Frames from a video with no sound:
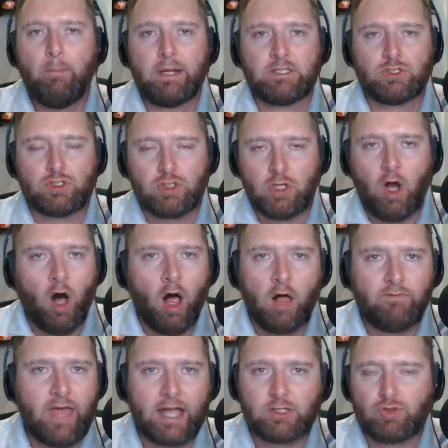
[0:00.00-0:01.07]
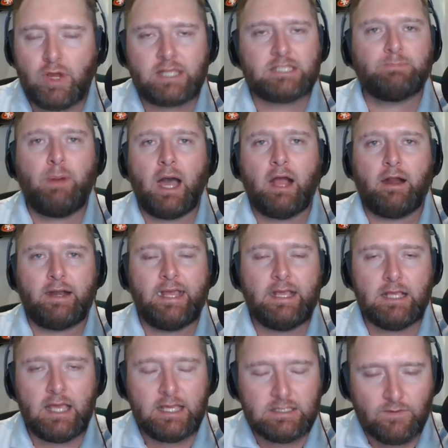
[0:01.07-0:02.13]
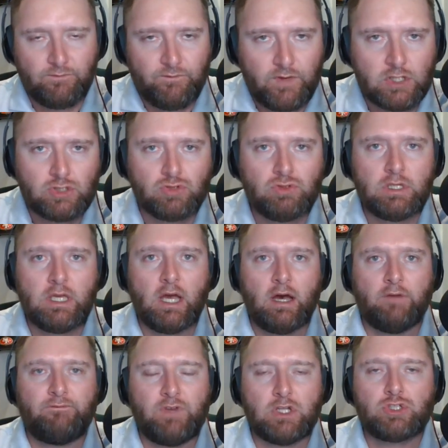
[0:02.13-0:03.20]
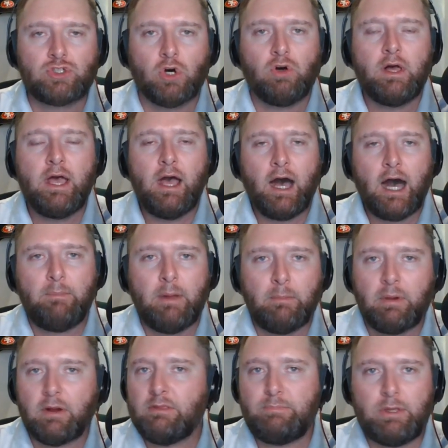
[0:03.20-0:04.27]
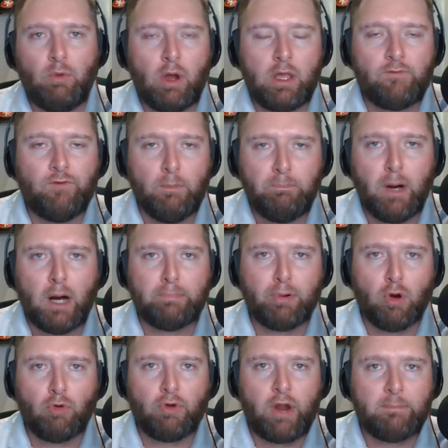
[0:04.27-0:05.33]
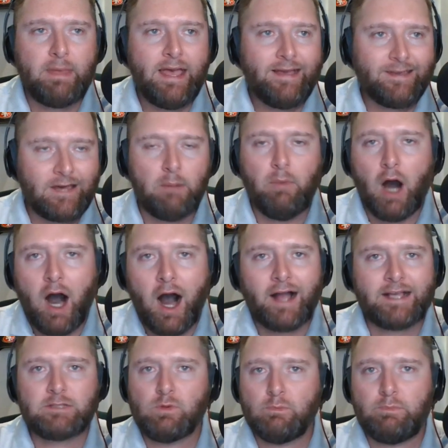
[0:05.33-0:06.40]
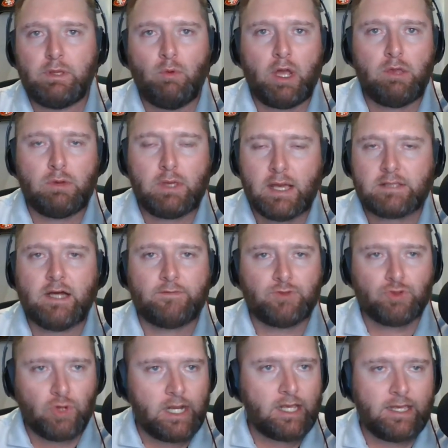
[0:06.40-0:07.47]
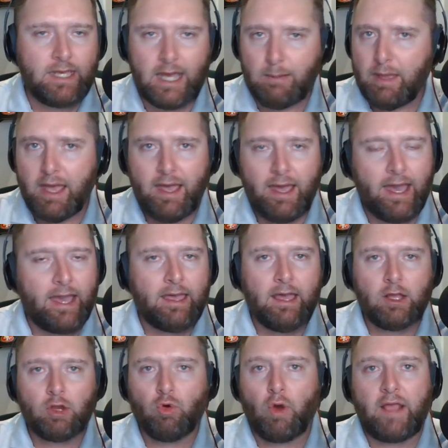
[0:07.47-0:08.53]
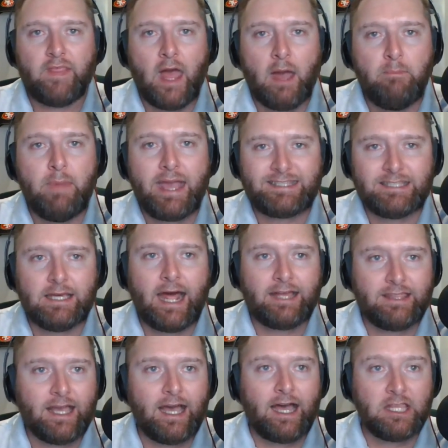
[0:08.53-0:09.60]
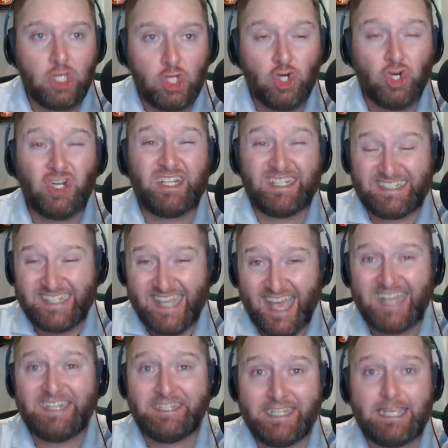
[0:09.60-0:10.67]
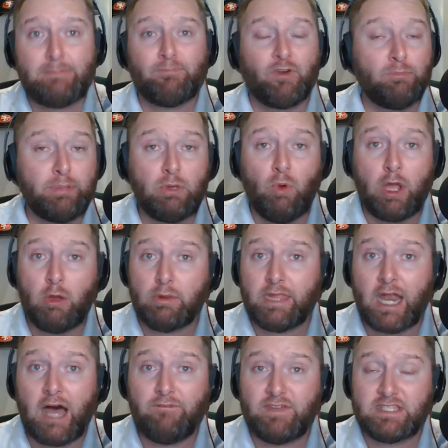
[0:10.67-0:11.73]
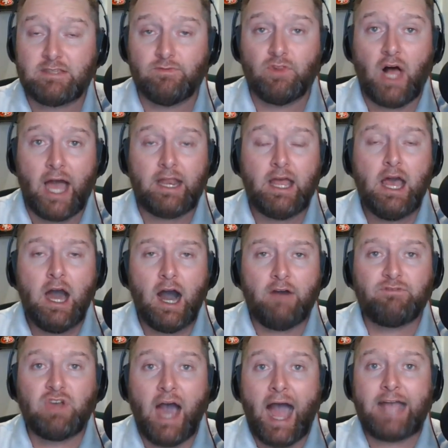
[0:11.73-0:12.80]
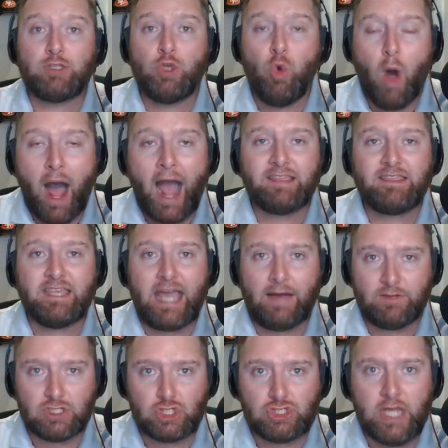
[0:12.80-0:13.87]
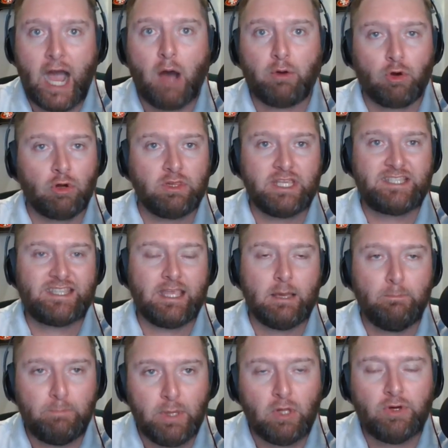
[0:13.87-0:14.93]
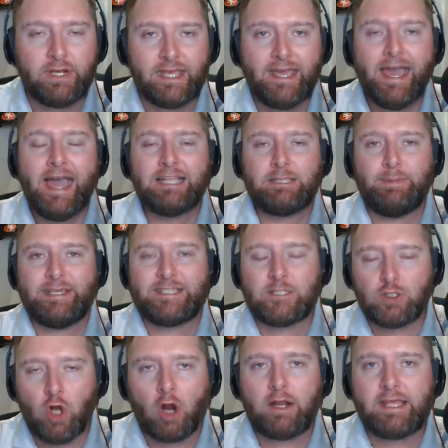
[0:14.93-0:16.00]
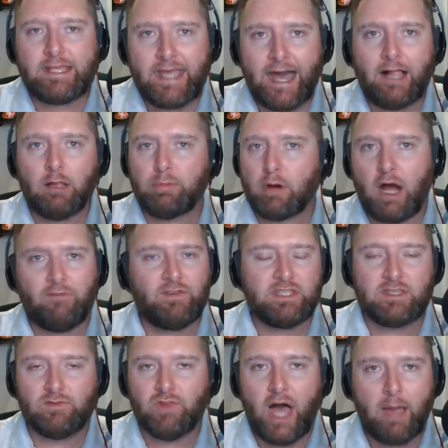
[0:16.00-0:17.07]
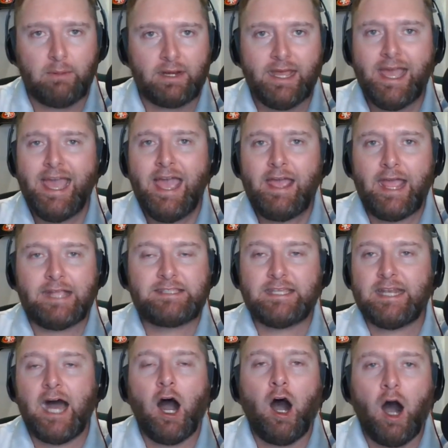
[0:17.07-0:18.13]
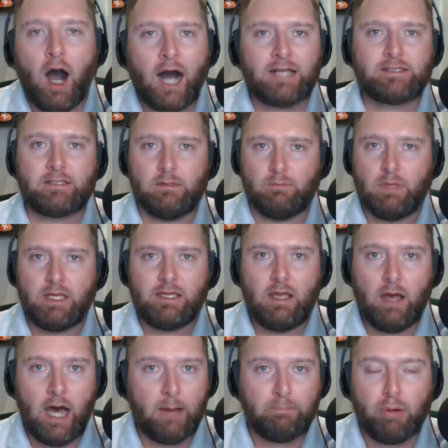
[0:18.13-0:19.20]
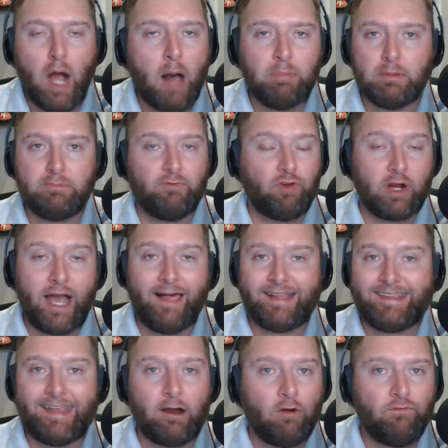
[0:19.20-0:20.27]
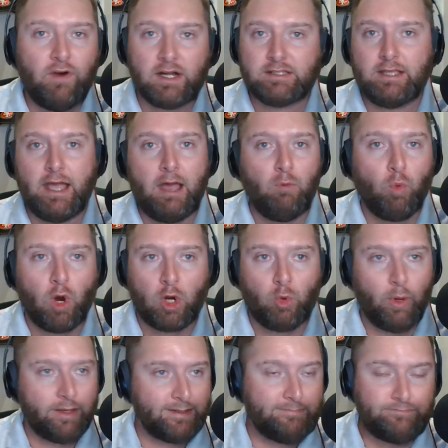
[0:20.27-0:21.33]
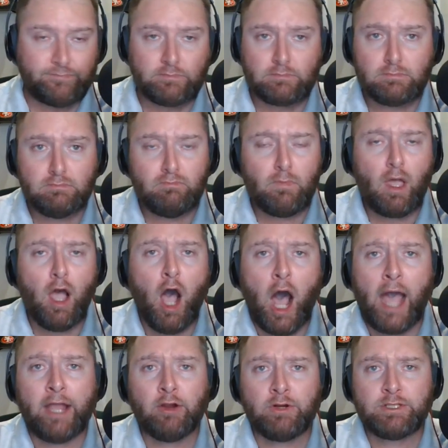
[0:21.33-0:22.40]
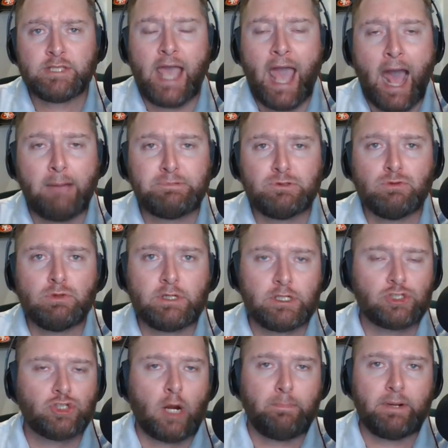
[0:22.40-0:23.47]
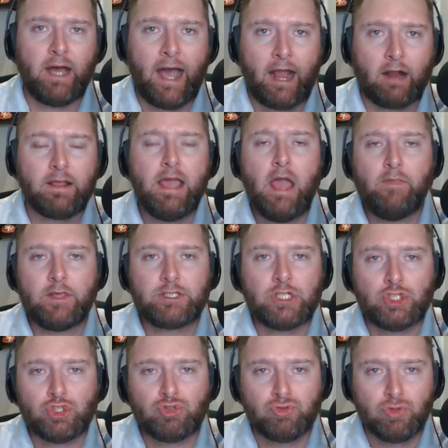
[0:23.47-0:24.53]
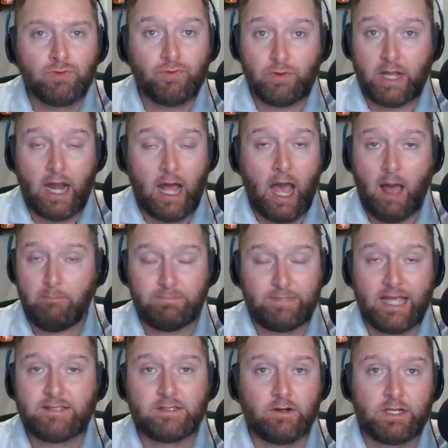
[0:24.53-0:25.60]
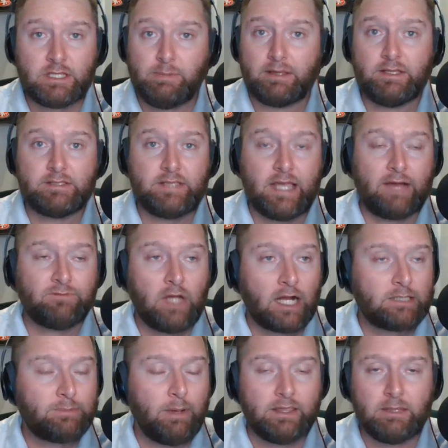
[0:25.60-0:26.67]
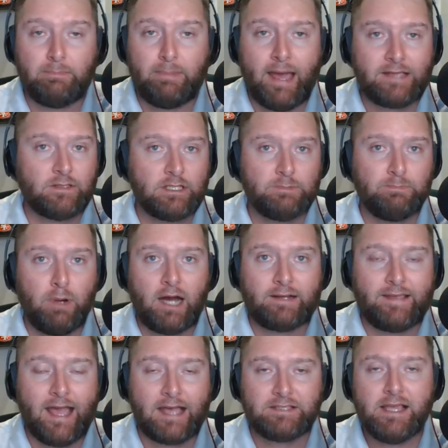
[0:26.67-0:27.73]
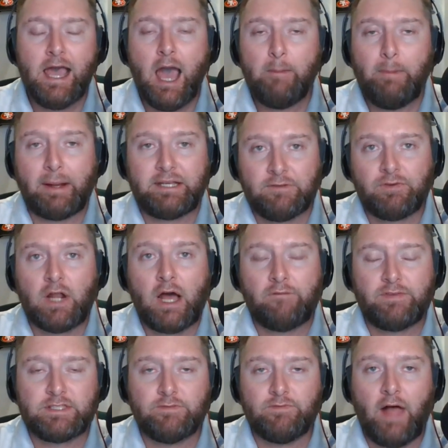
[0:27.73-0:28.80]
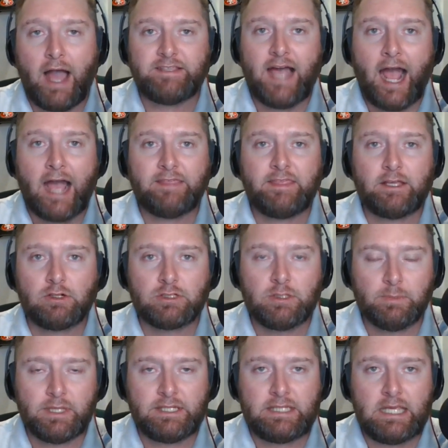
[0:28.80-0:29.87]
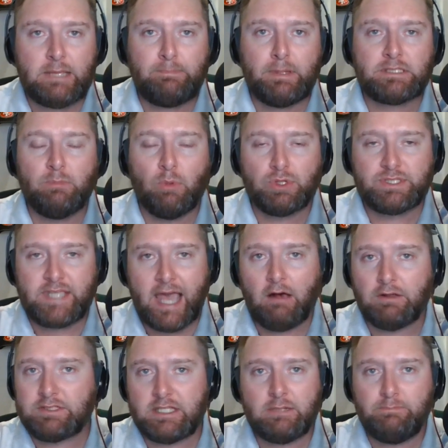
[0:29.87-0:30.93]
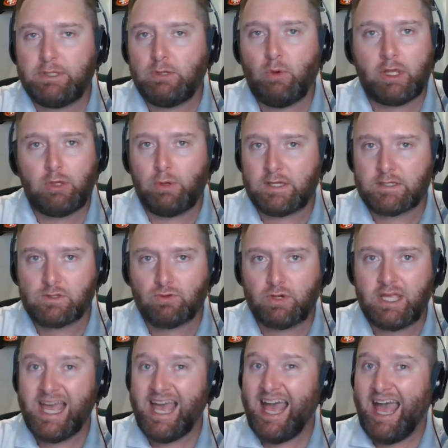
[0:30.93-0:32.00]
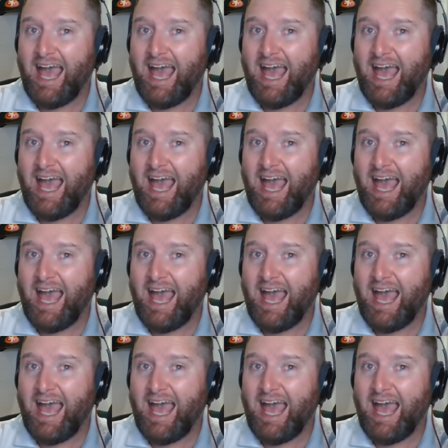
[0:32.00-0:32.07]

But should all that transpire, and he, he's officially official, a member of the BYU football program come August when BYU kicks off training camp, hey, great. That makes it, I think, a good 10 deep for BYU on that offensive line of guys who I think have a shout or at least the ability to be starting caliber offensive linemen. It's an awesome uh, problem for a guy like Darrell Funk to work with. Iron is absolutely going to sharpen iron. This could truthfully, and I, am dead serious about this take. I've talked about in the past on this podcast about different offensive lines I think are some of the deepest, most talented in BYU history.